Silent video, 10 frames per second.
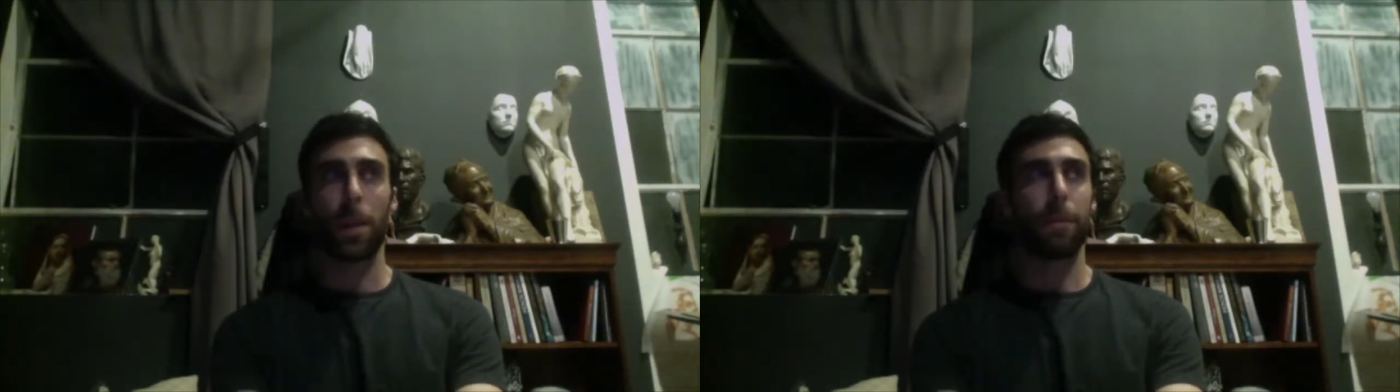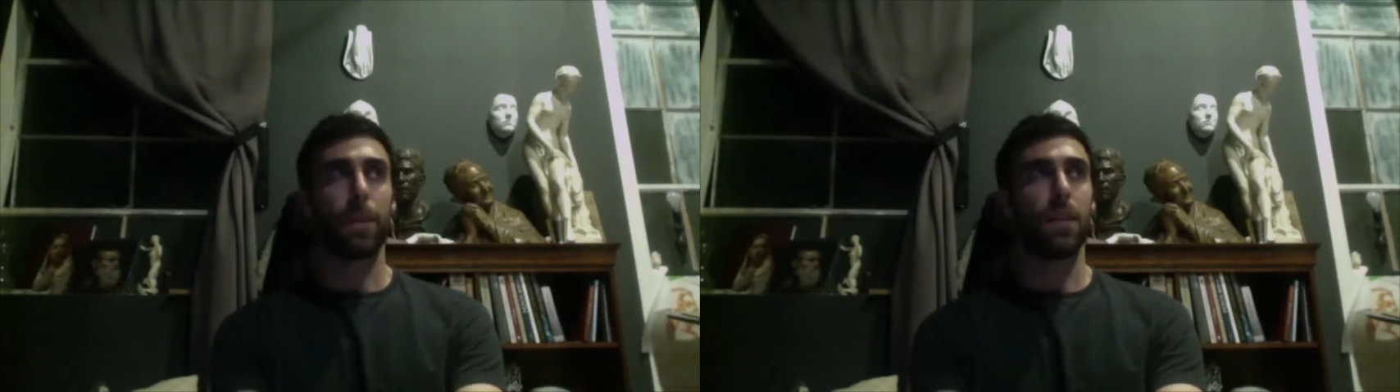
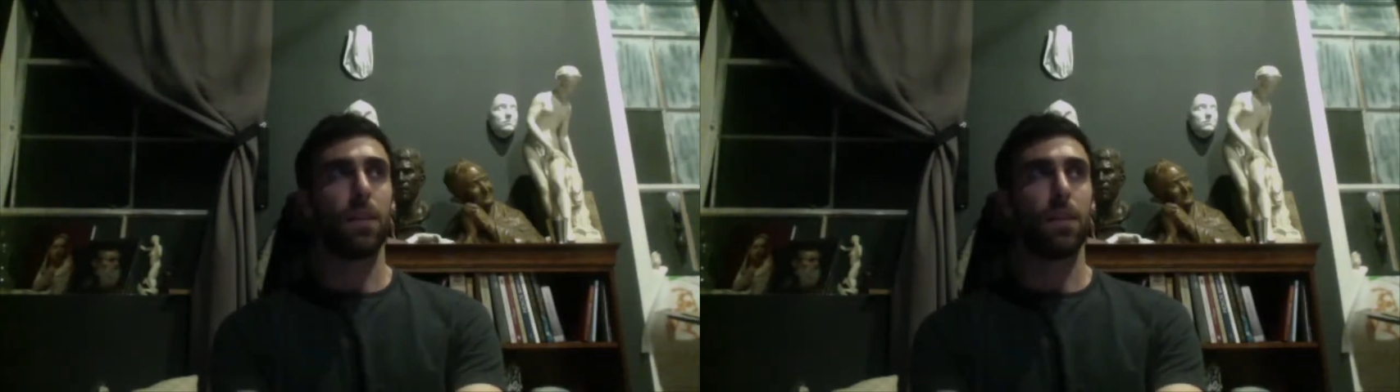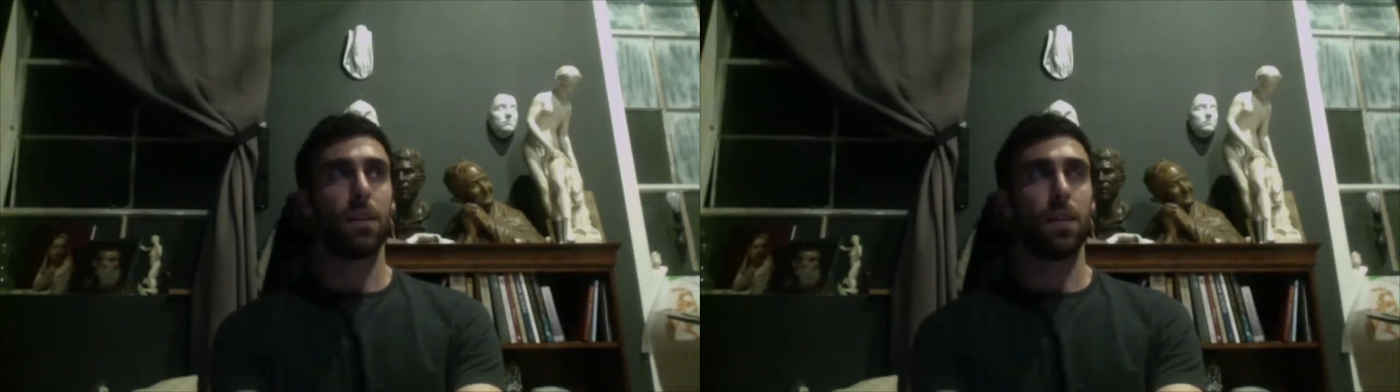like
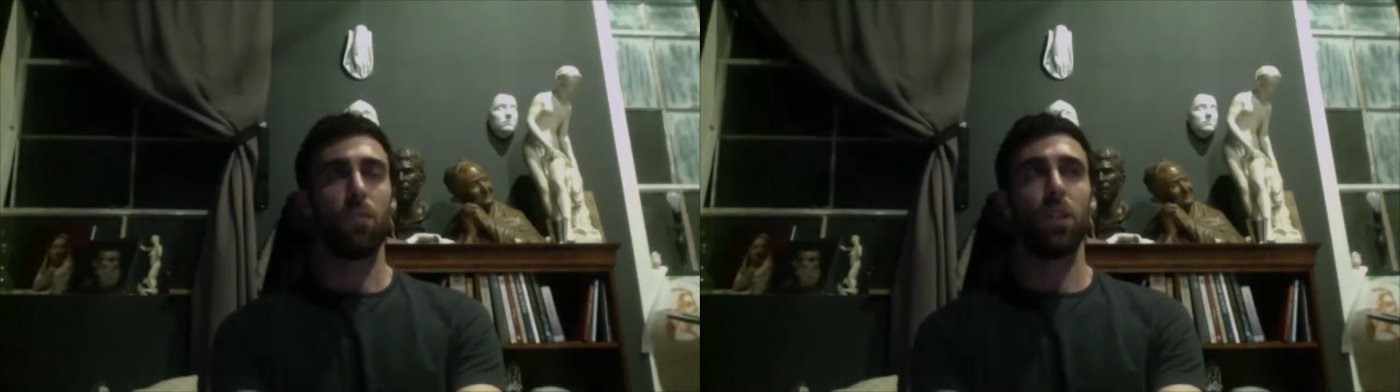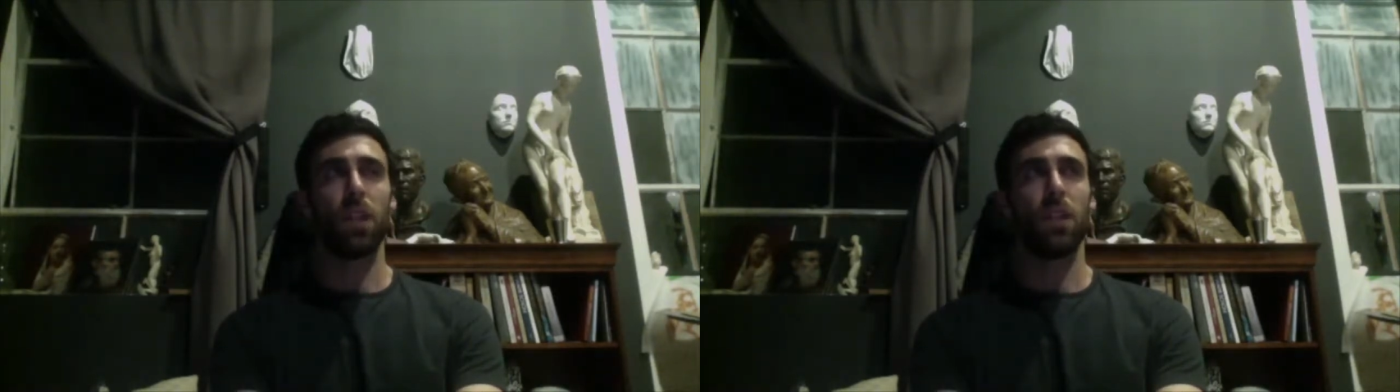a
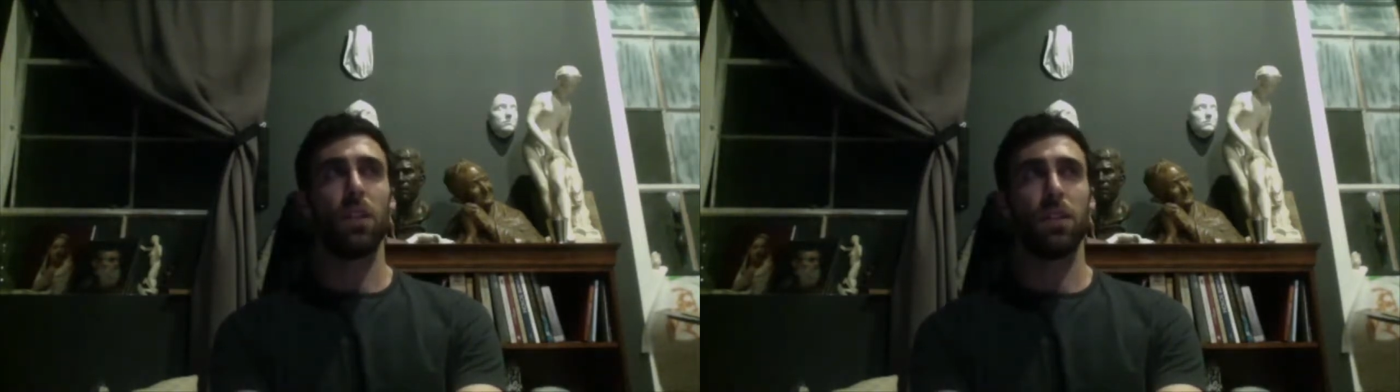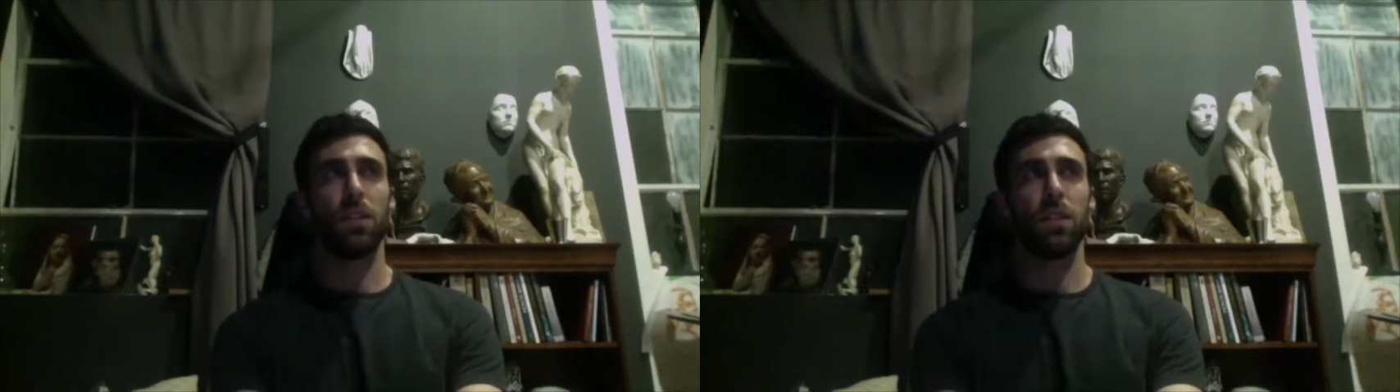really
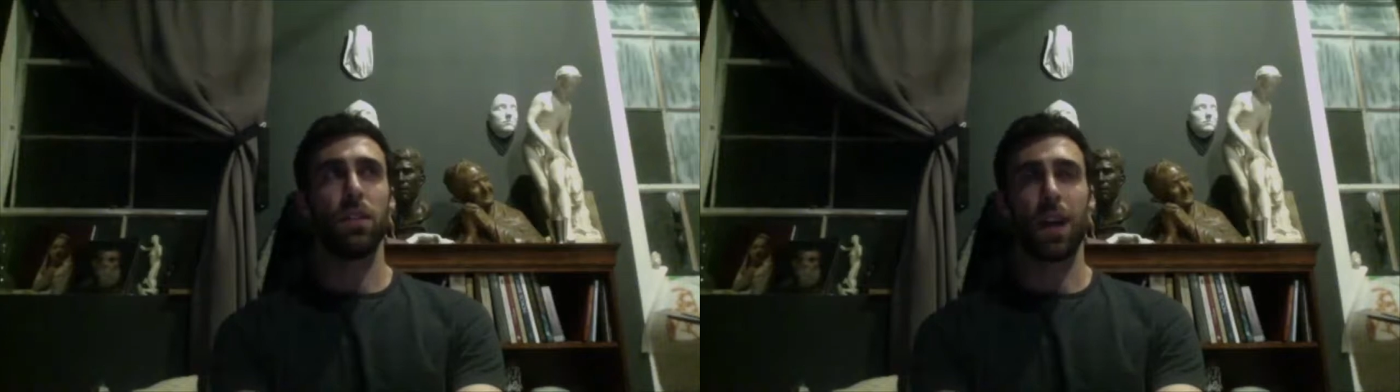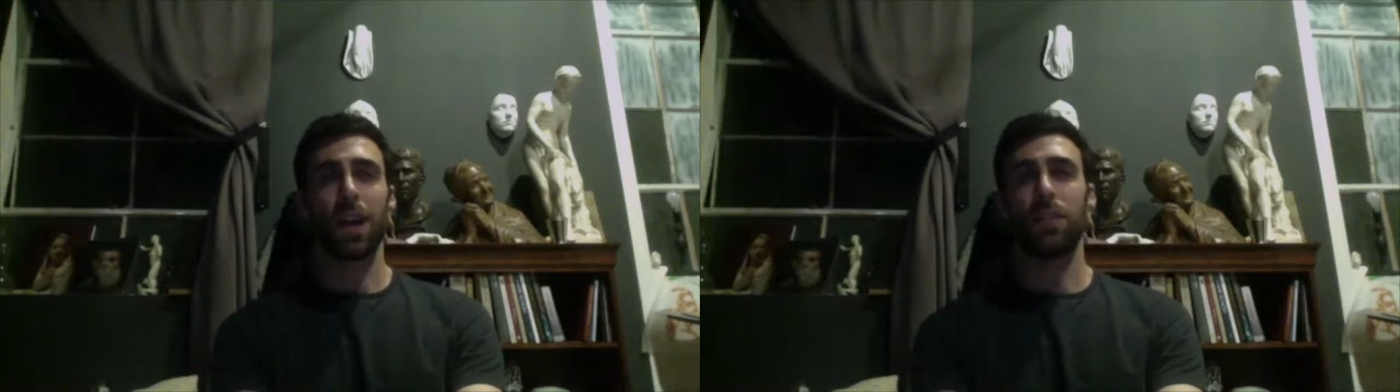good
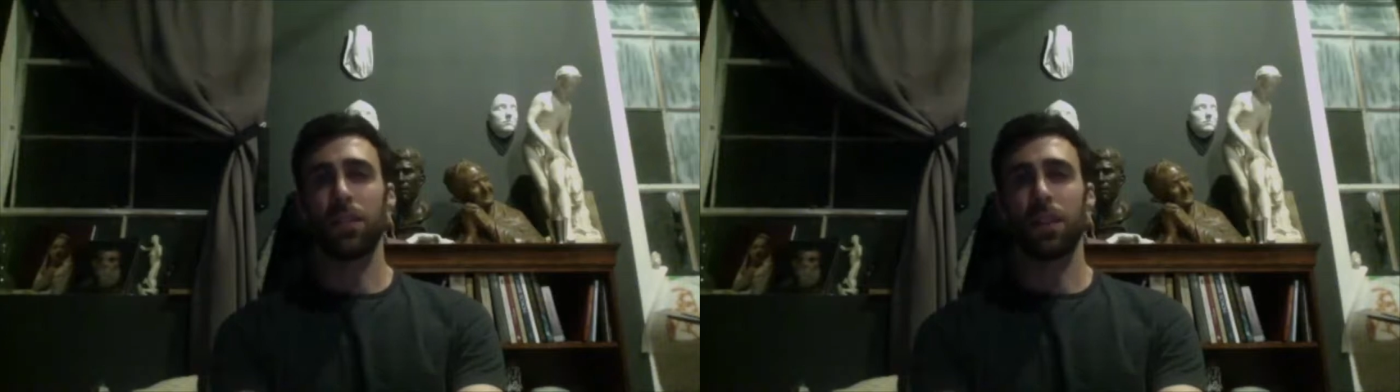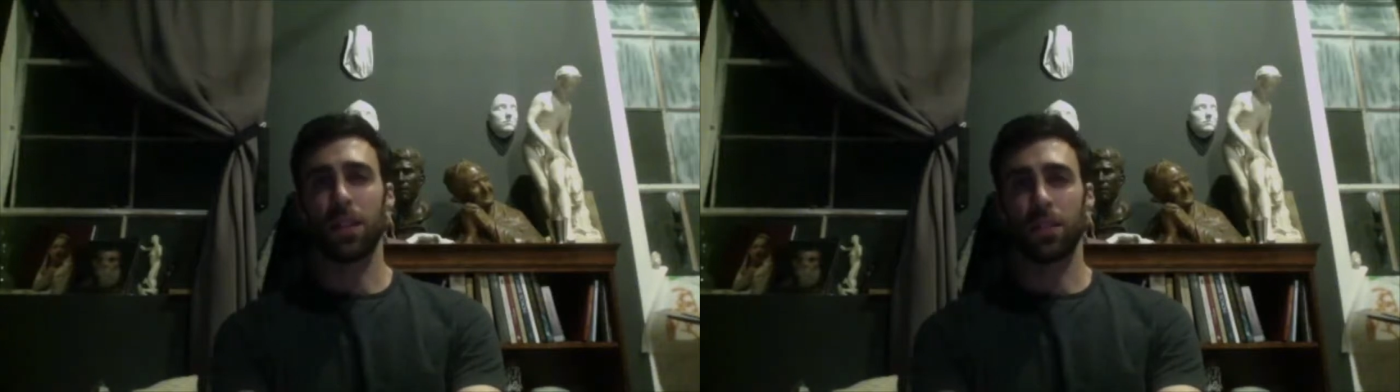design
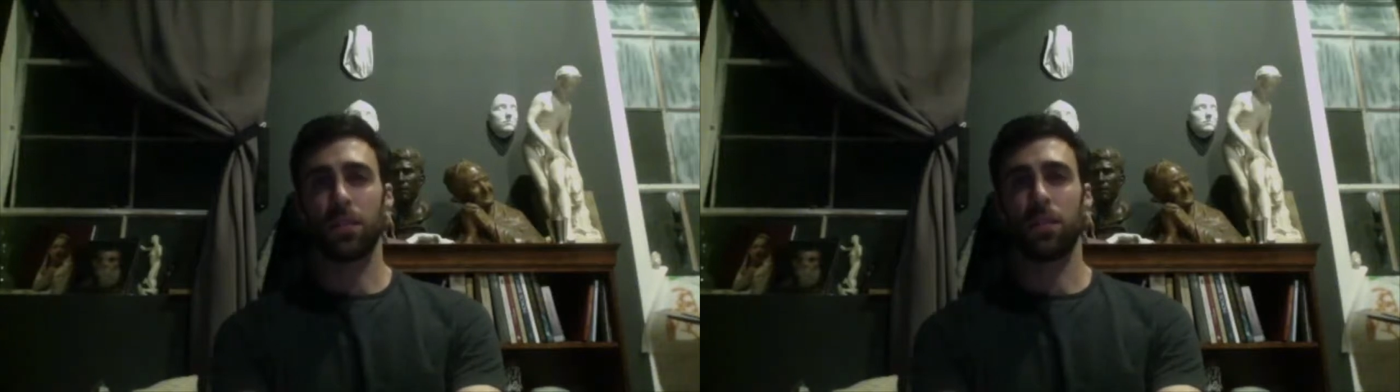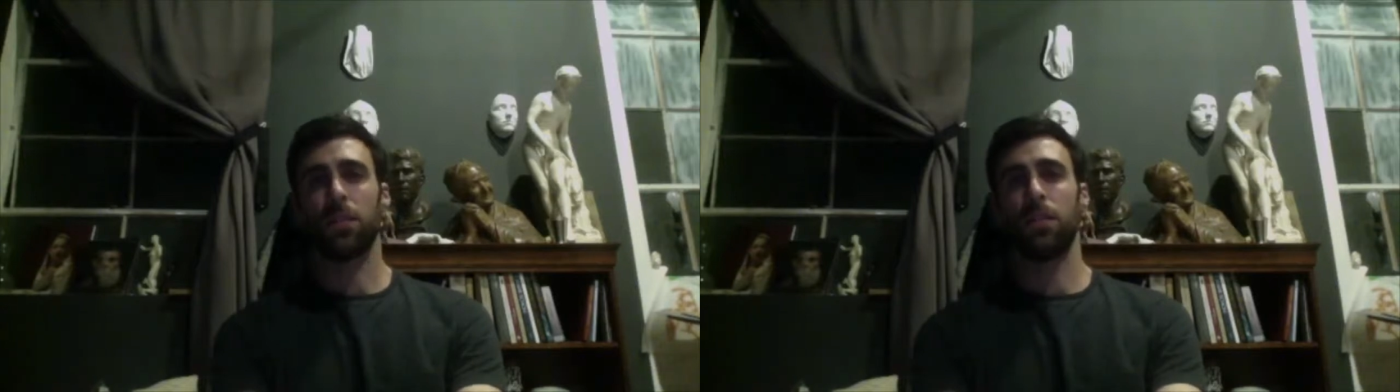sense,